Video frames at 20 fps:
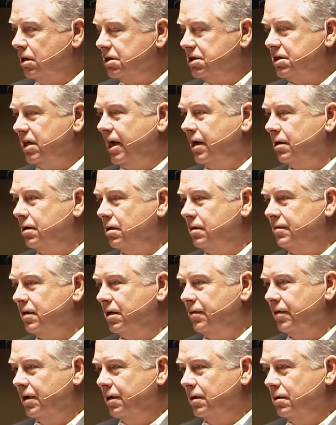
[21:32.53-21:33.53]
standard of
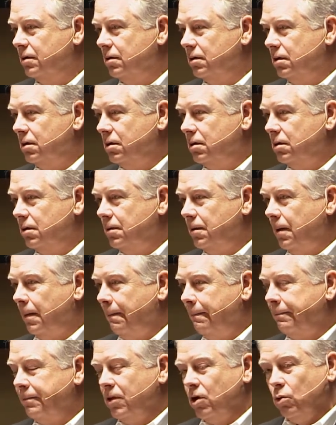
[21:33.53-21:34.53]
living,
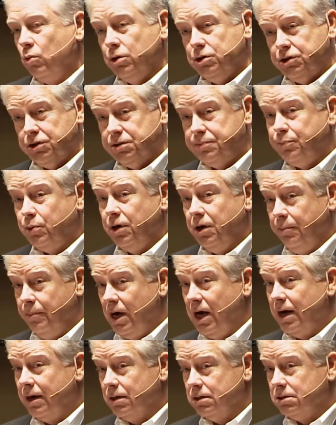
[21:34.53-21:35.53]
which is pretty
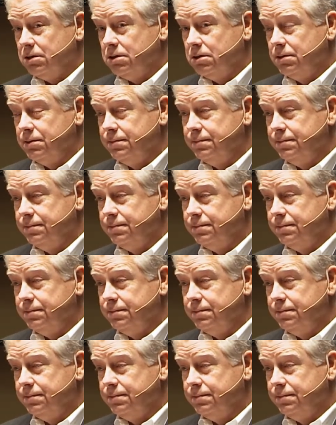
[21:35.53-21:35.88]
modest.